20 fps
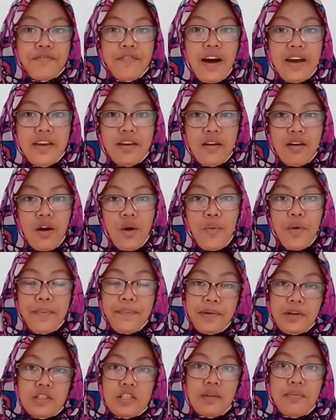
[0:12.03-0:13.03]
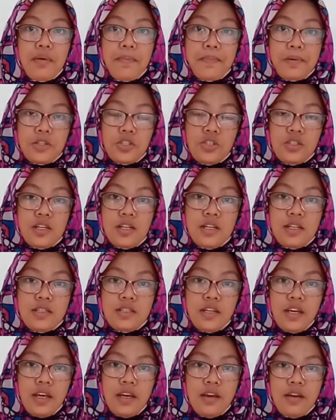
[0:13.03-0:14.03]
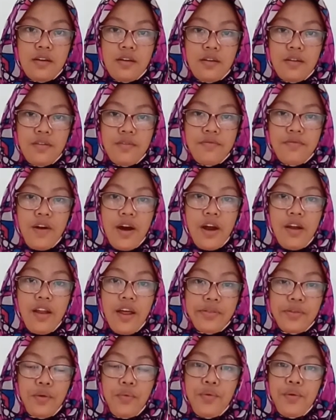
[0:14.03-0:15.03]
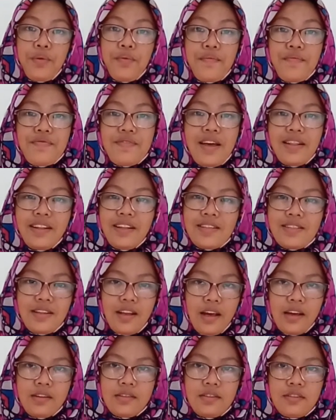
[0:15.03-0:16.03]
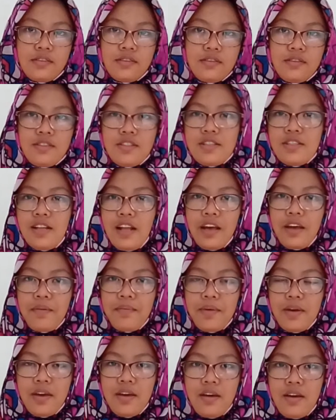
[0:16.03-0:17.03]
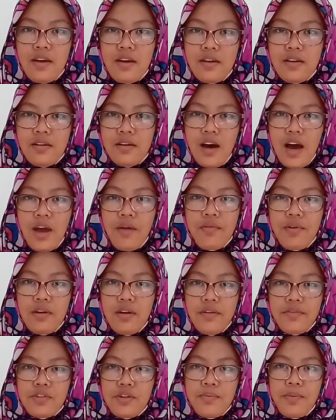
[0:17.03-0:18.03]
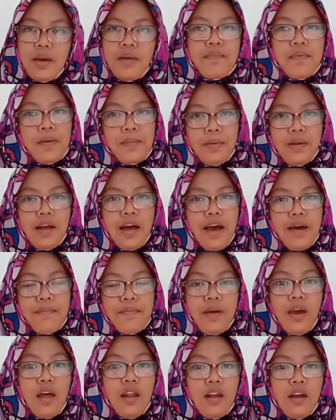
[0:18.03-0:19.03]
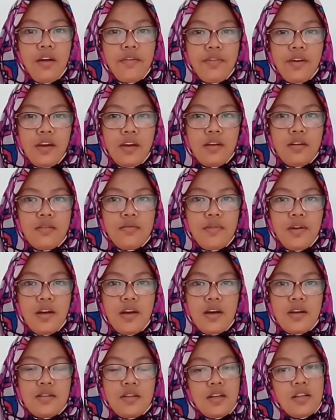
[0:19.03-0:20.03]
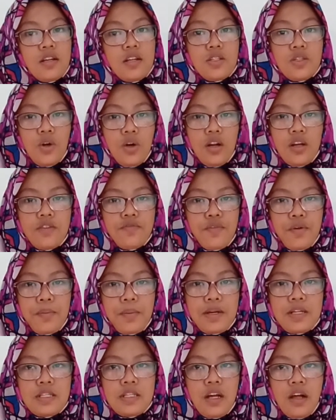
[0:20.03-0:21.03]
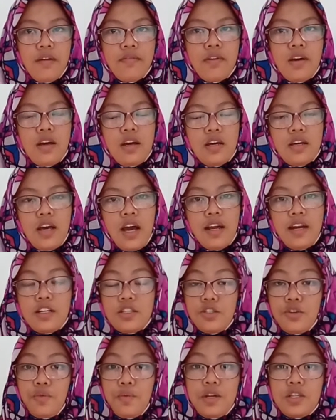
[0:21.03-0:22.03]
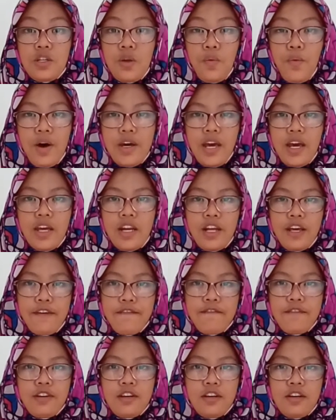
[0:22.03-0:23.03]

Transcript: Fire represents my personality. Fire like the room that is like, just like me. I really love to make people happy and loving because it is solid for myself, and it's the reason why I live.